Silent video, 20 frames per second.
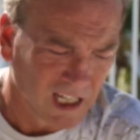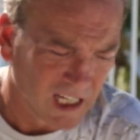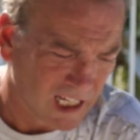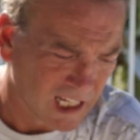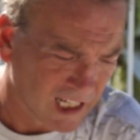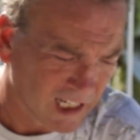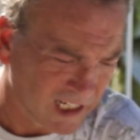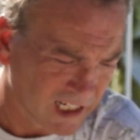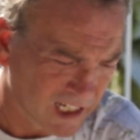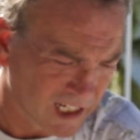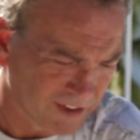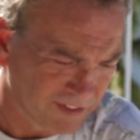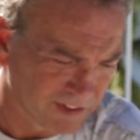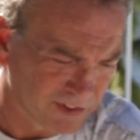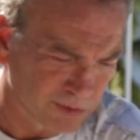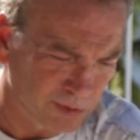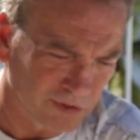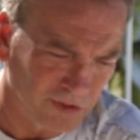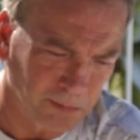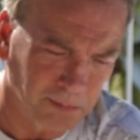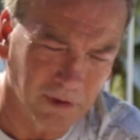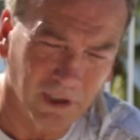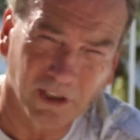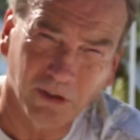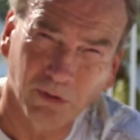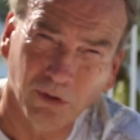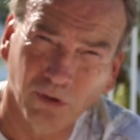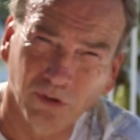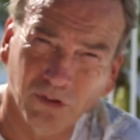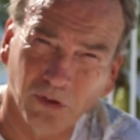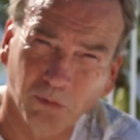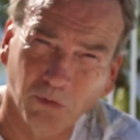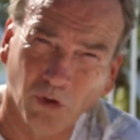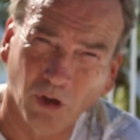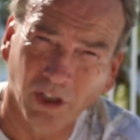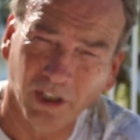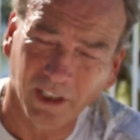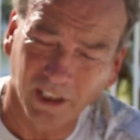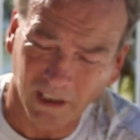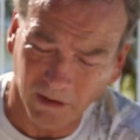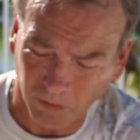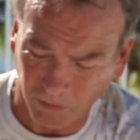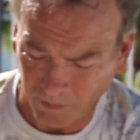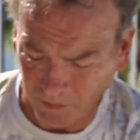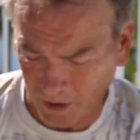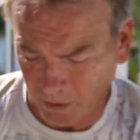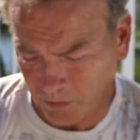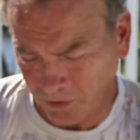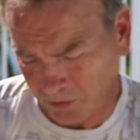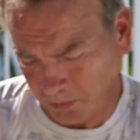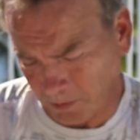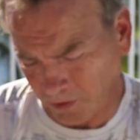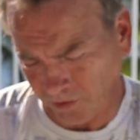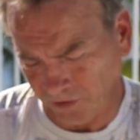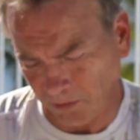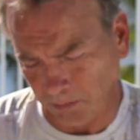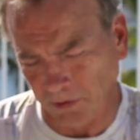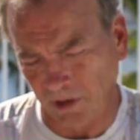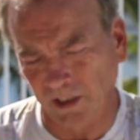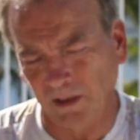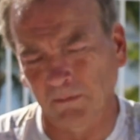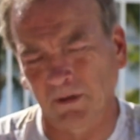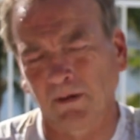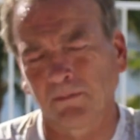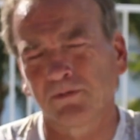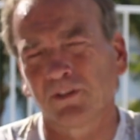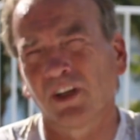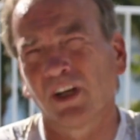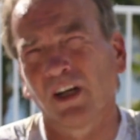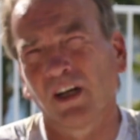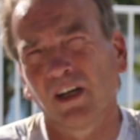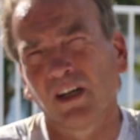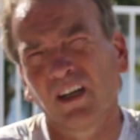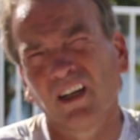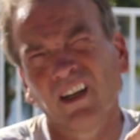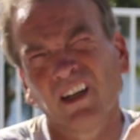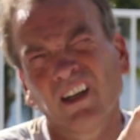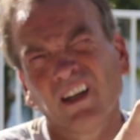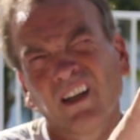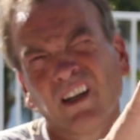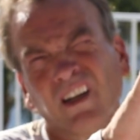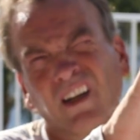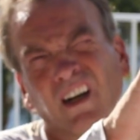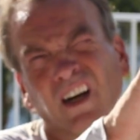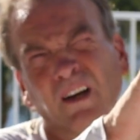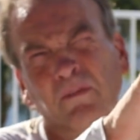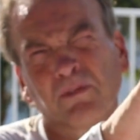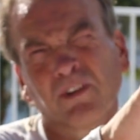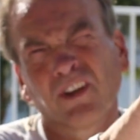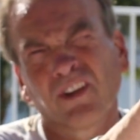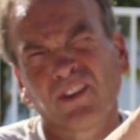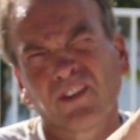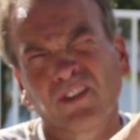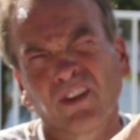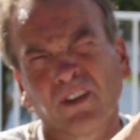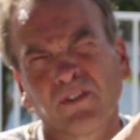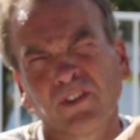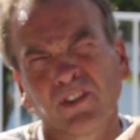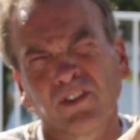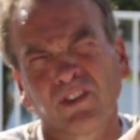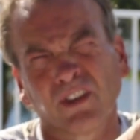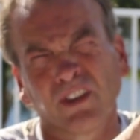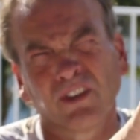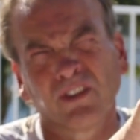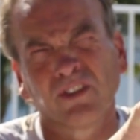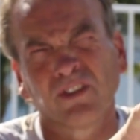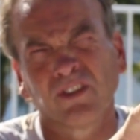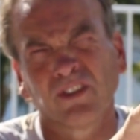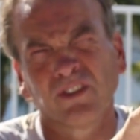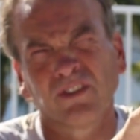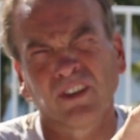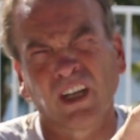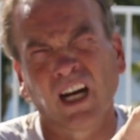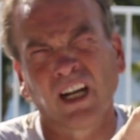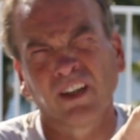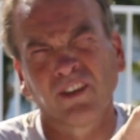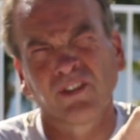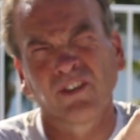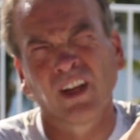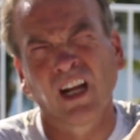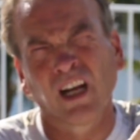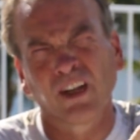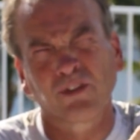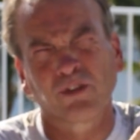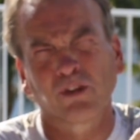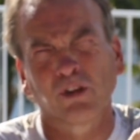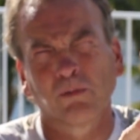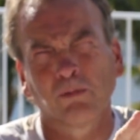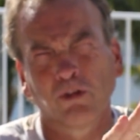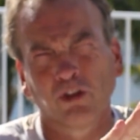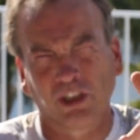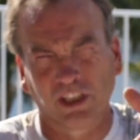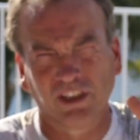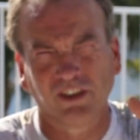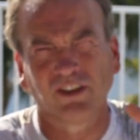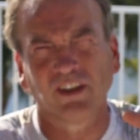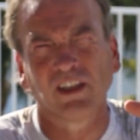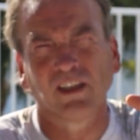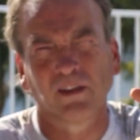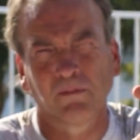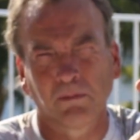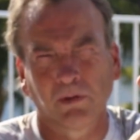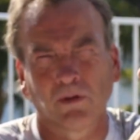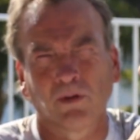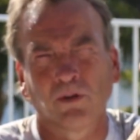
And this was a pretty gruesome one. He was supposed to bring him up to the surface on his nostrum. Well, he did, but